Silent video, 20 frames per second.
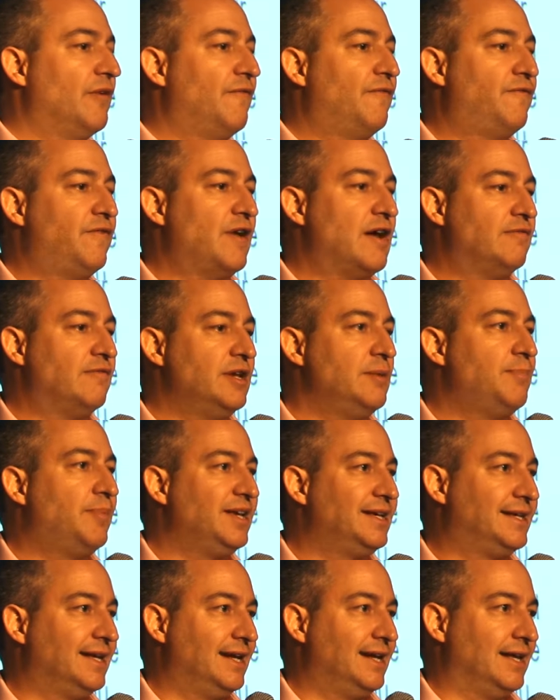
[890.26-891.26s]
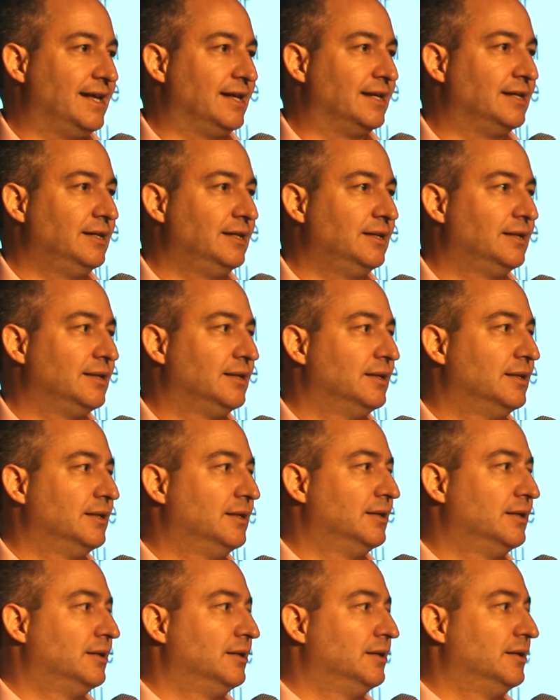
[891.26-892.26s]
From the very
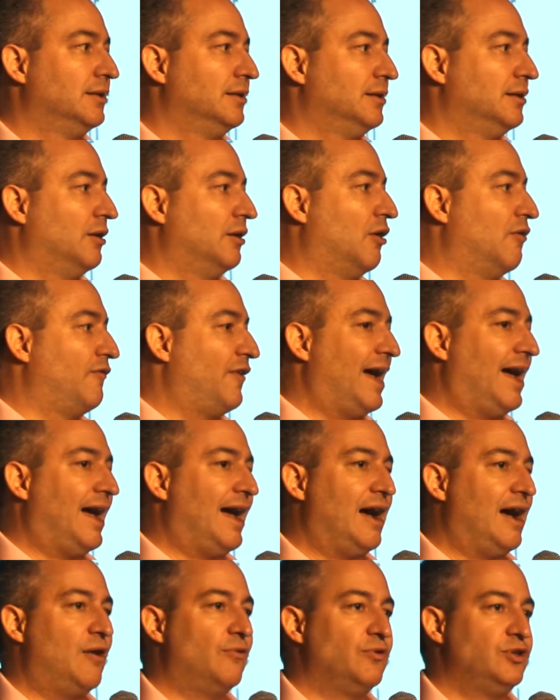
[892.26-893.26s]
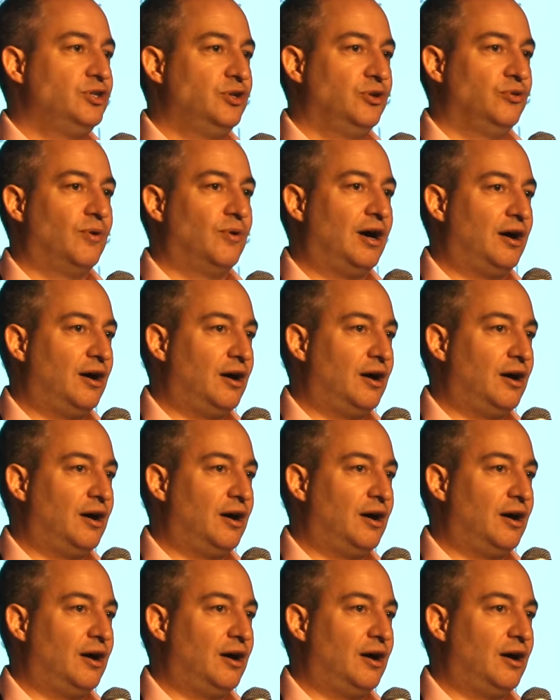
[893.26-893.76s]
beginning of how